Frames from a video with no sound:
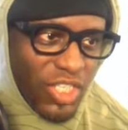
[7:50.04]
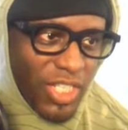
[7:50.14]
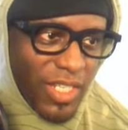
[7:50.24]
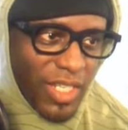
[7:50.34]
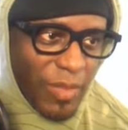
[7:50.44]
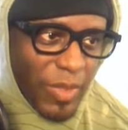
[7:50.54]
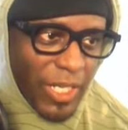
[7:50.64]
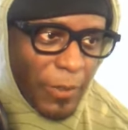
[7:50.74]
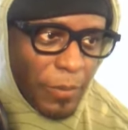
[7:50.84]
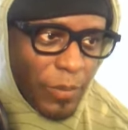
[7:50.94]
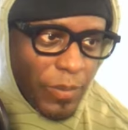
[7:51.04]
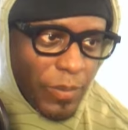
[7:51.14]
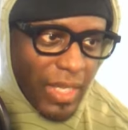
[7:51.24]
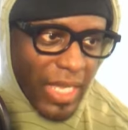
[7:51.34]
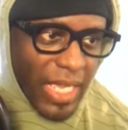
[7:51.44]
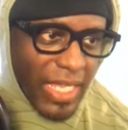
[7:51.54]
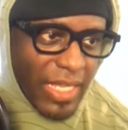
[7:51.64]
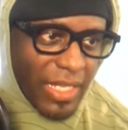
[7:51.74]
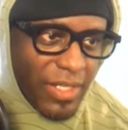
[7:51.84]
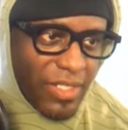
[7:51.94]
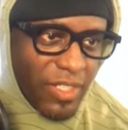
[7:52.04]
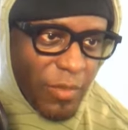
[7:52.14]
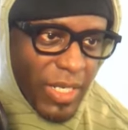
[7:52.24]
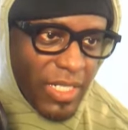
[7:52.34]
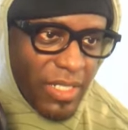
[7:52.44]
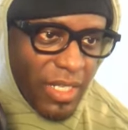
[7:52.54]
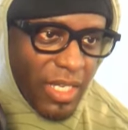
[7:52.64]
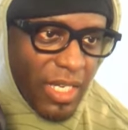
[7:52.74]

GDP. Uh, there's just so much.